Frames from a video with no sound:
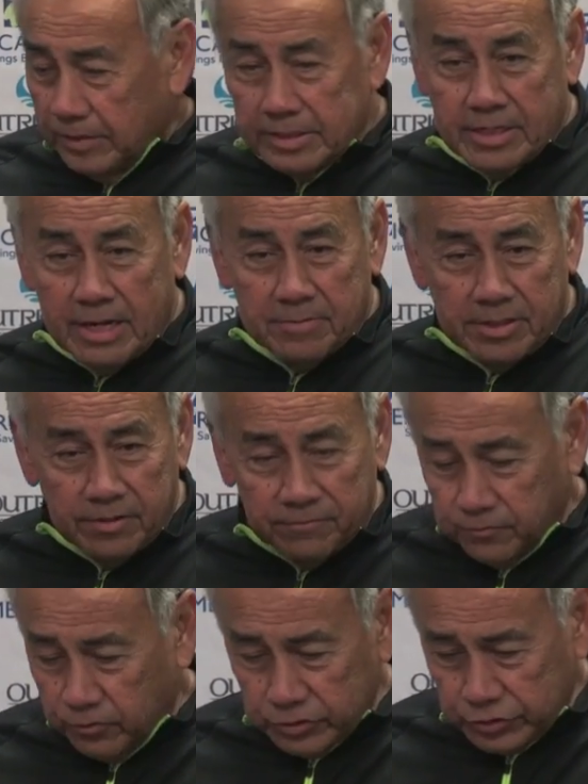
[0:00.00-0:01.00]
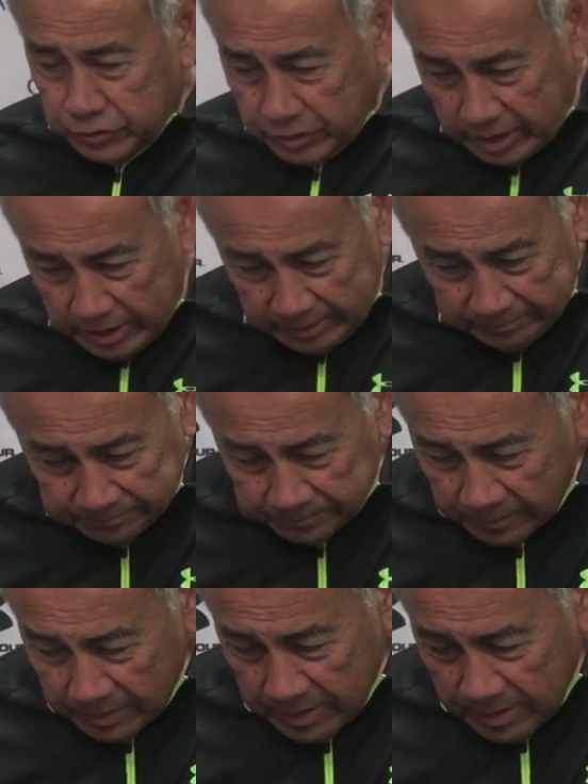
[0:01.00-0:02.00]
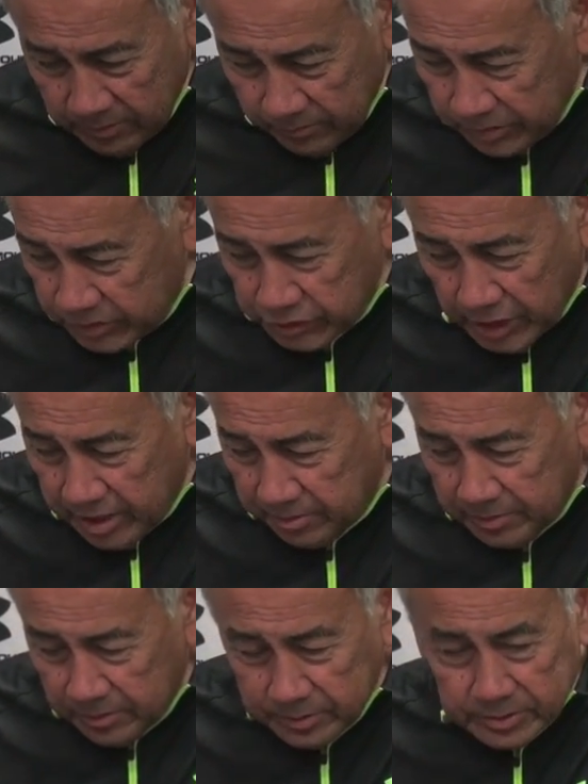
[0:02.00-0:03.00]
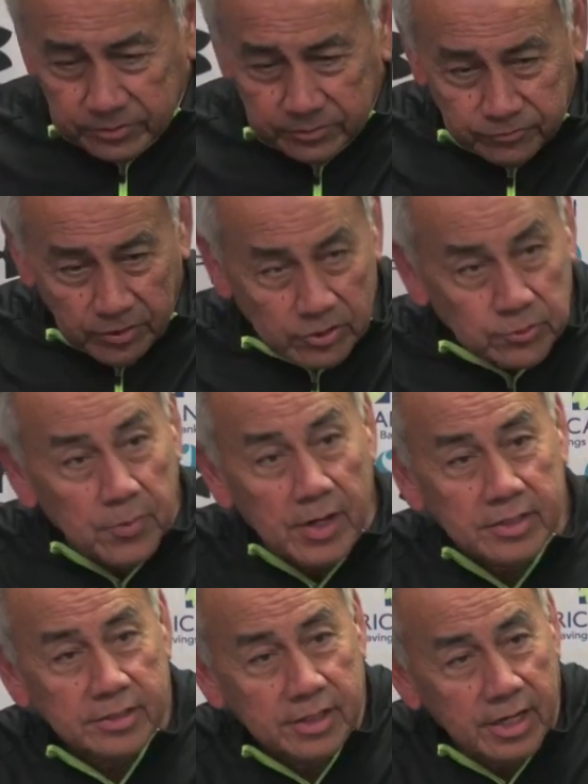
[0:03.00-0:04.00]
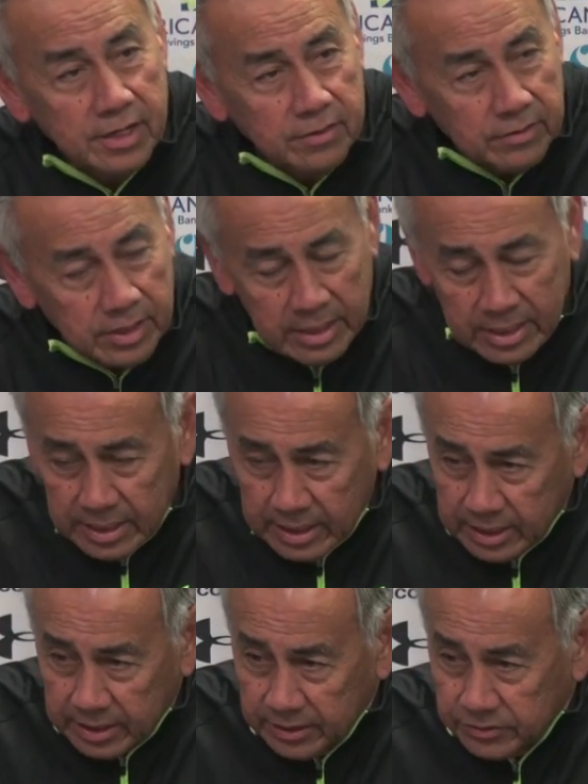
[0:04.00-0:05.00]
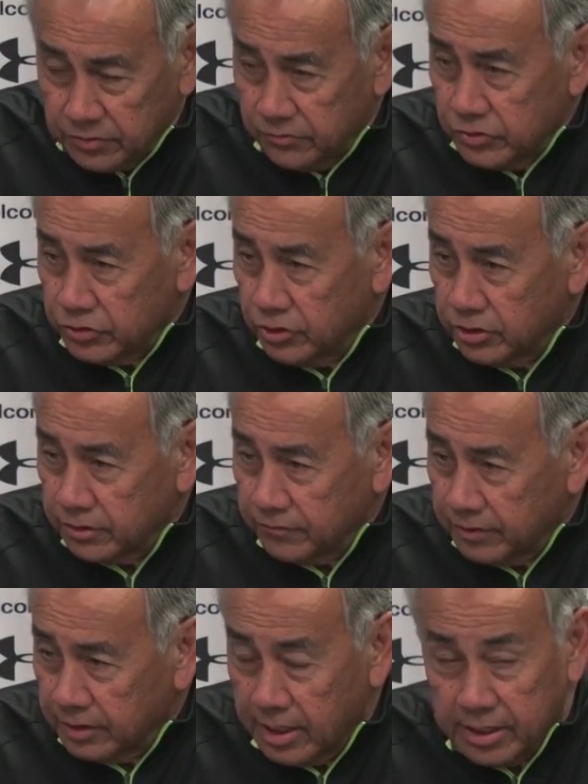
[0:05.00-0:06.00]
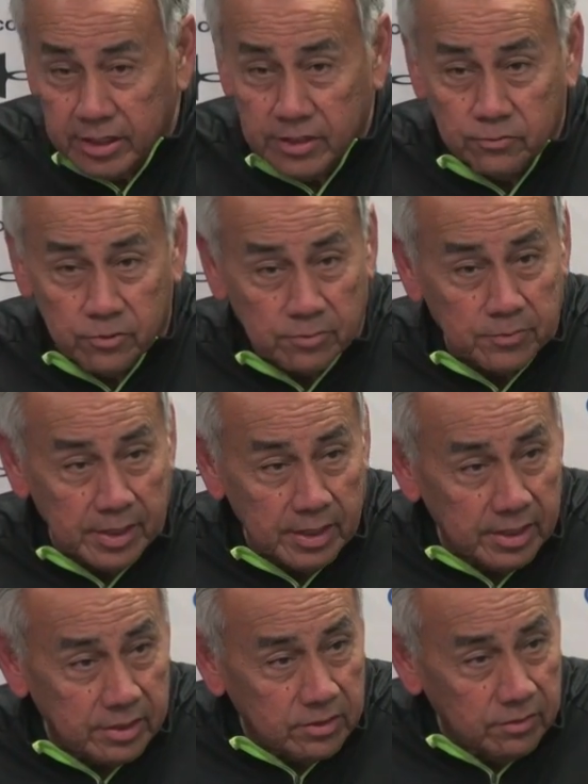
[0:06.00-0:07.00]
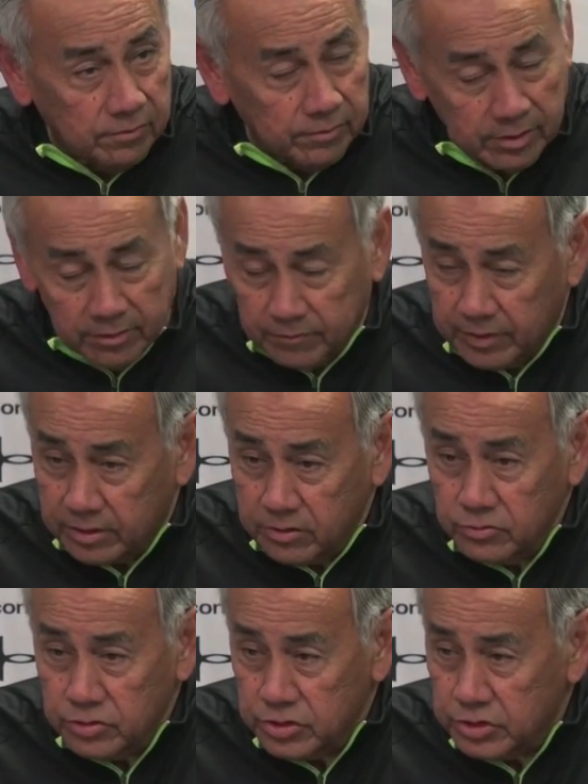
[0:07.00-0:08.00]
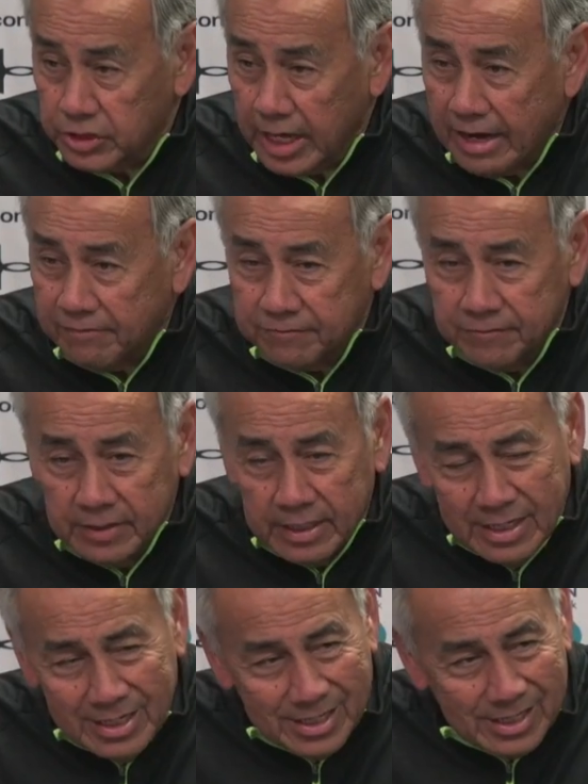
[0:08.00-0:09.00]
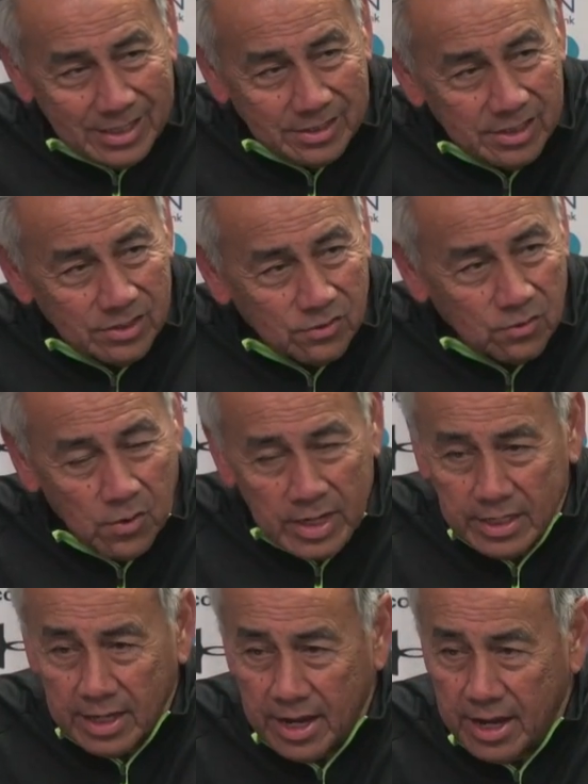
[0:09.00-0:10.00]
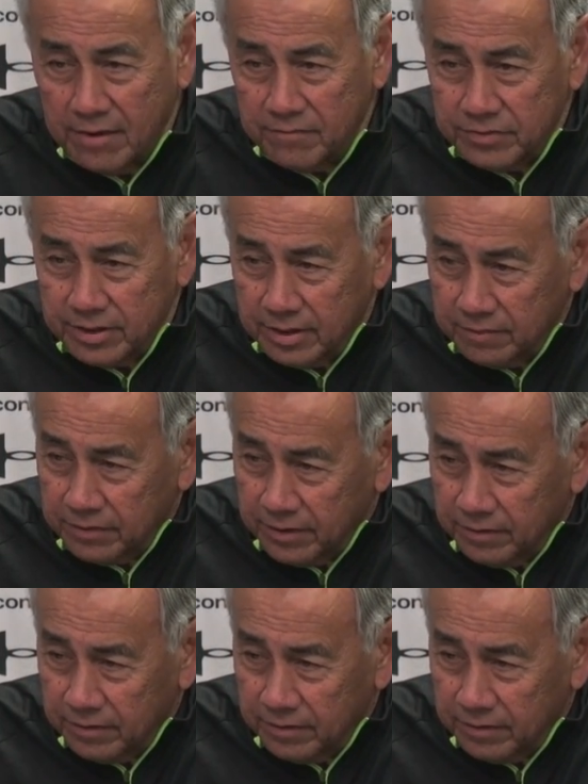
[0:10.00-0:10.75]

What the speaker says: fun time of the year for us. We're excited about what transpired today. It's a result of a lot of hard work by a lot of our coaching staff. It didn't quite have the